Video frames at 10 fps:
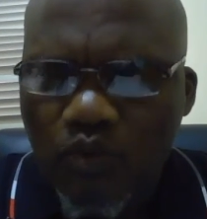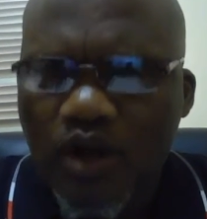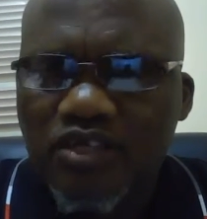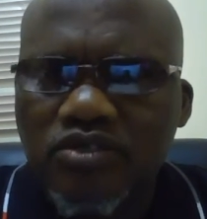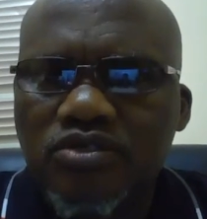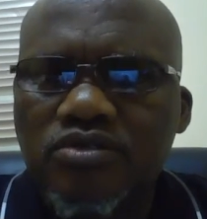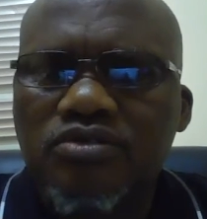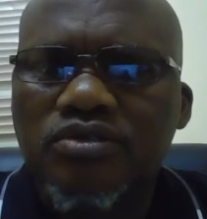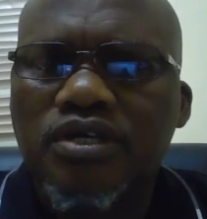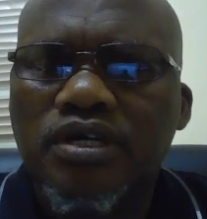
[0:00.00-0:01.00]

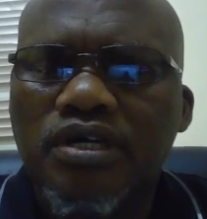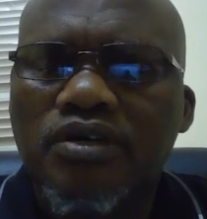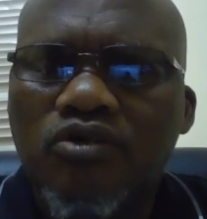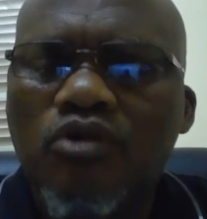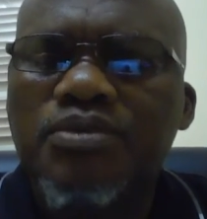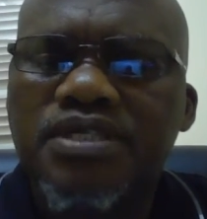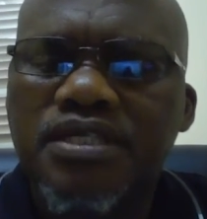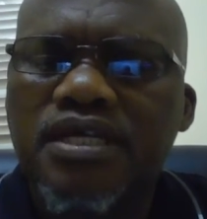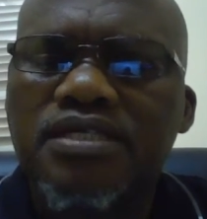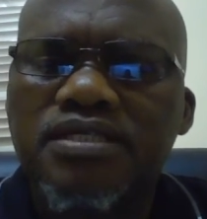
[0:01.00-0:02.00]
was
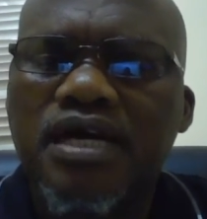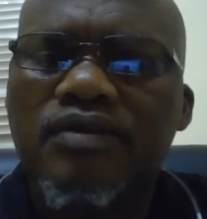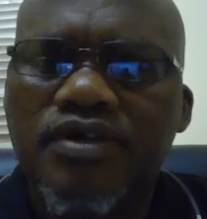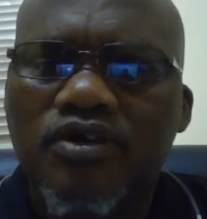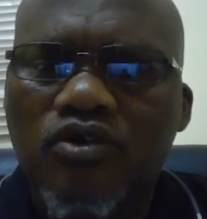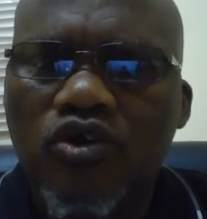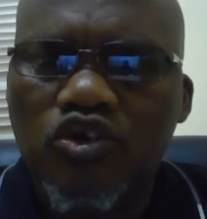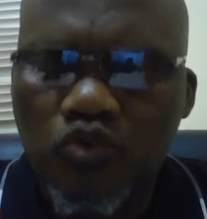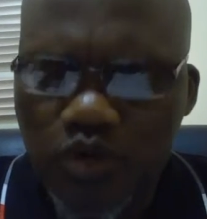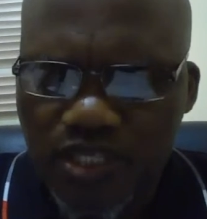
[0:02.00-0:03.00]
committed. That is now the
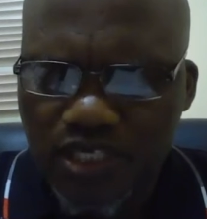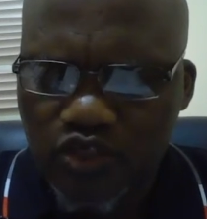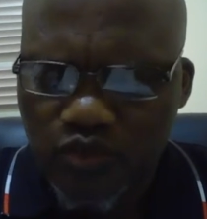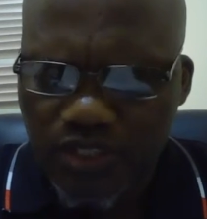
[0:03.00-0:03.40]
court with